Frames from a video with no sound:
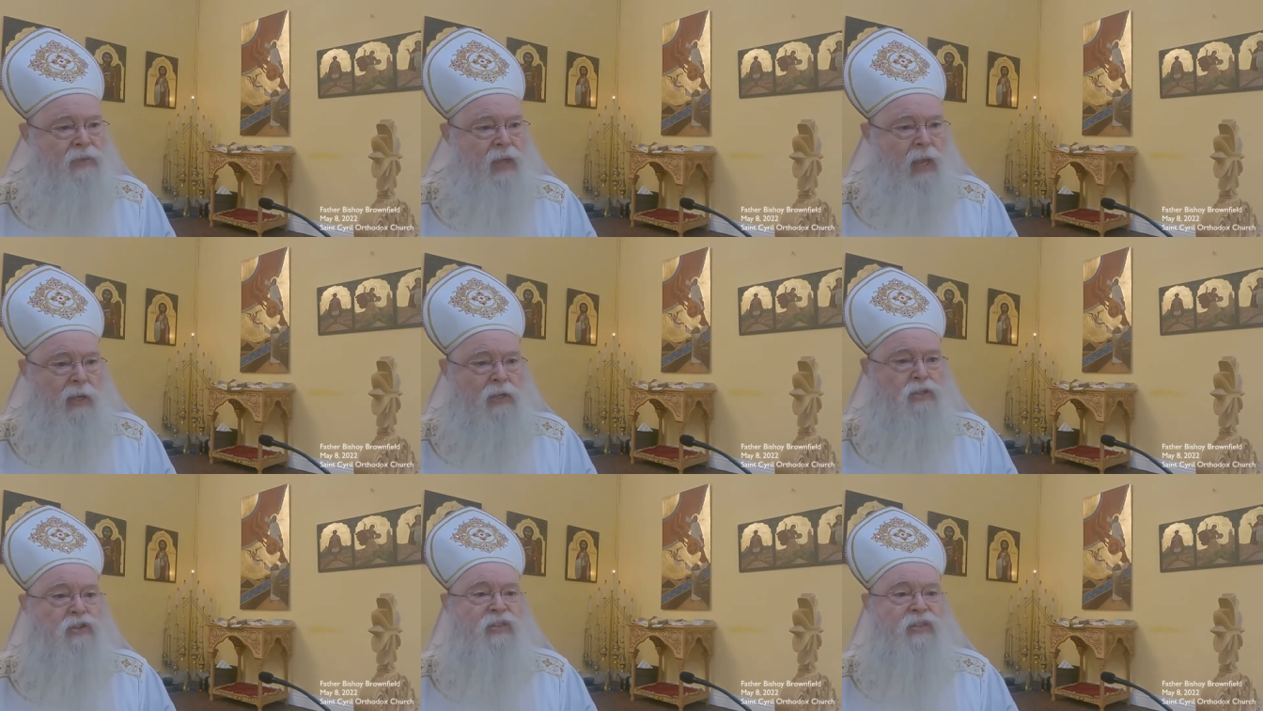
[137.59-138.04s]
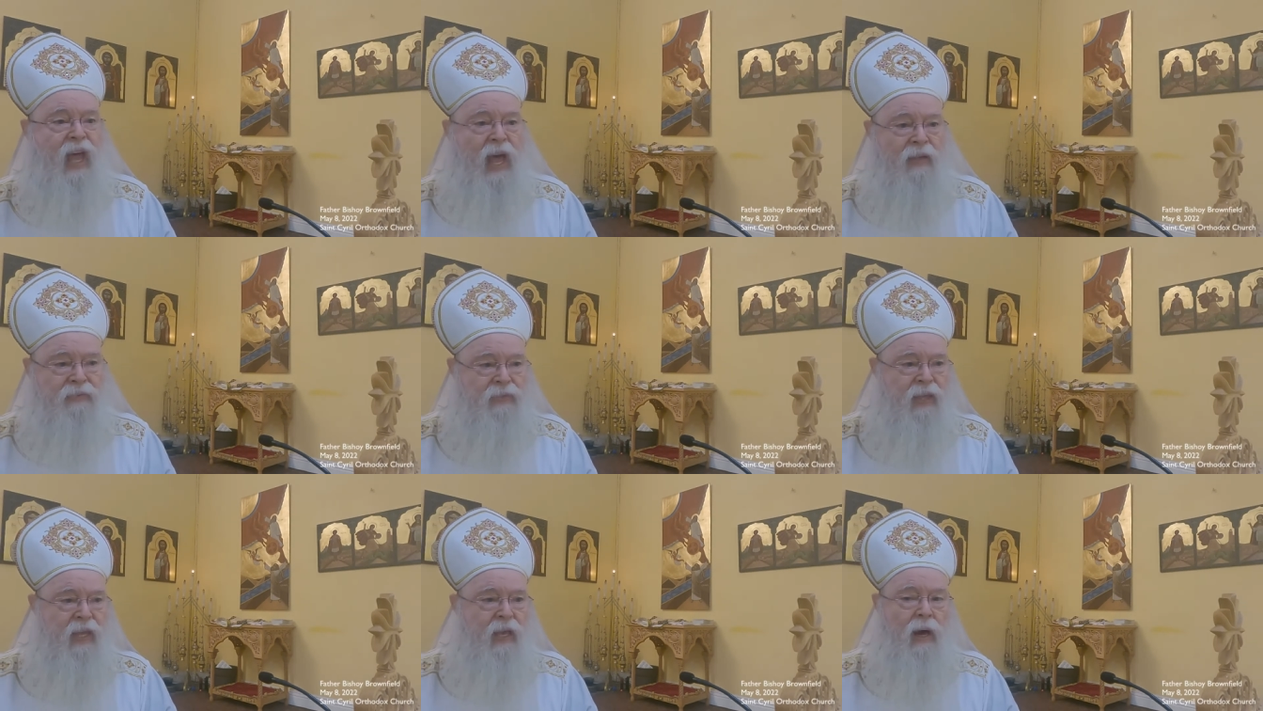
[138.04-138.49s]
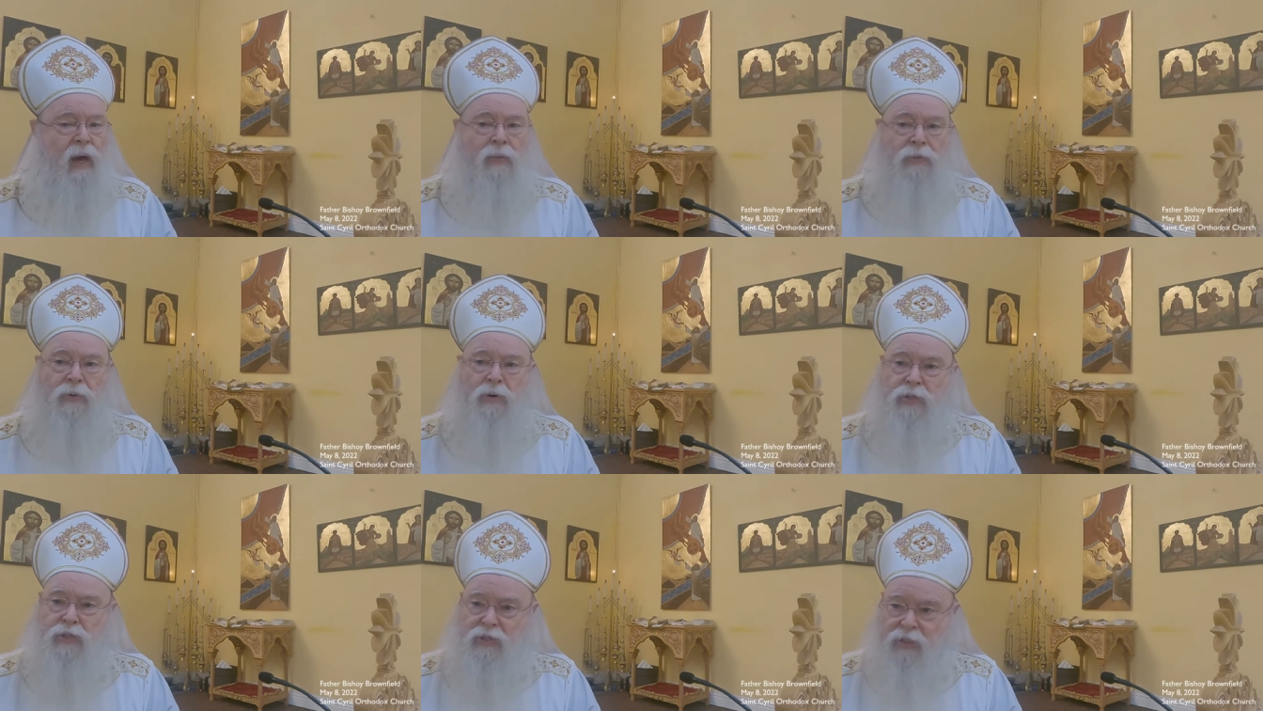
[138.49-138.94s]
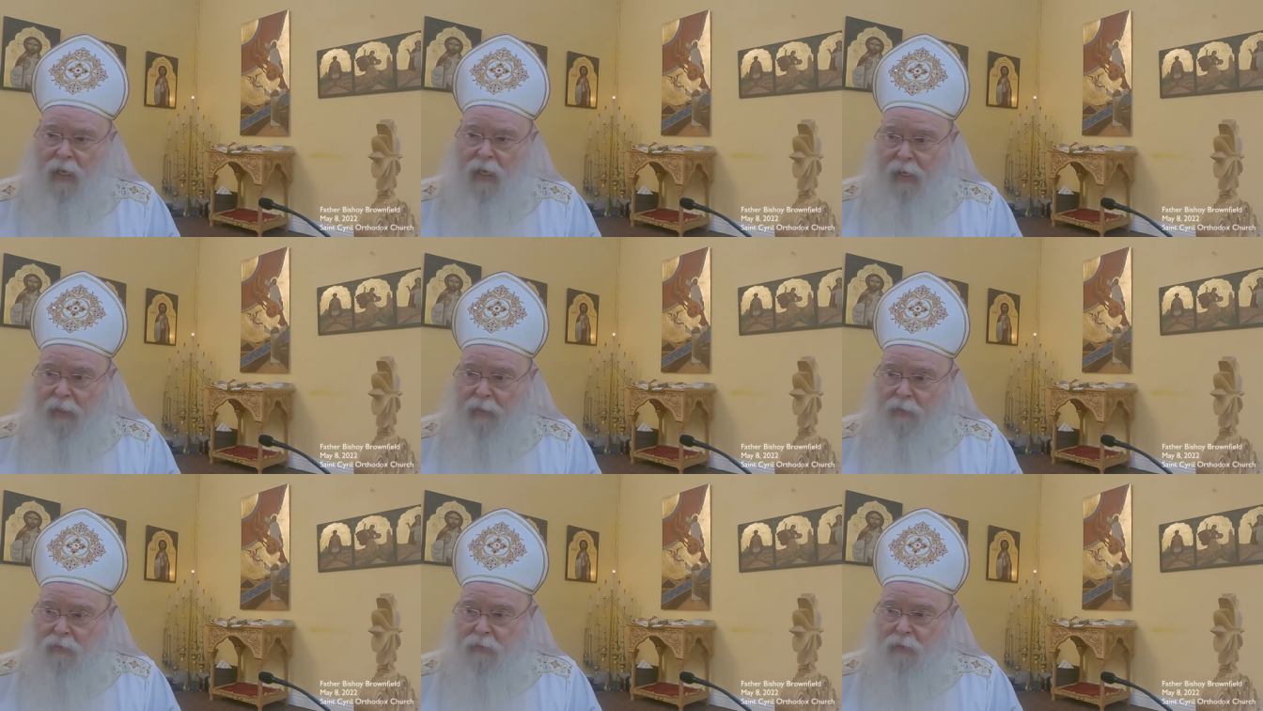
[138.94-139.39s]
things that the other
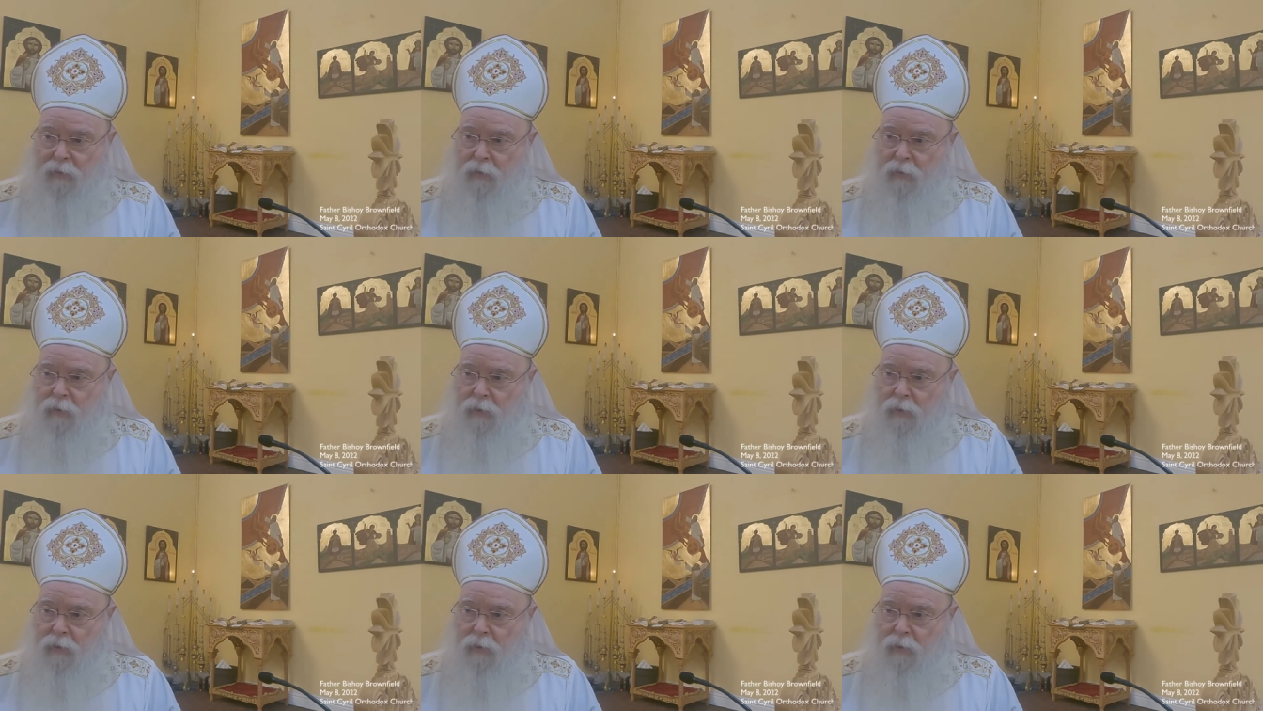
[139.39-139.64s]
sect,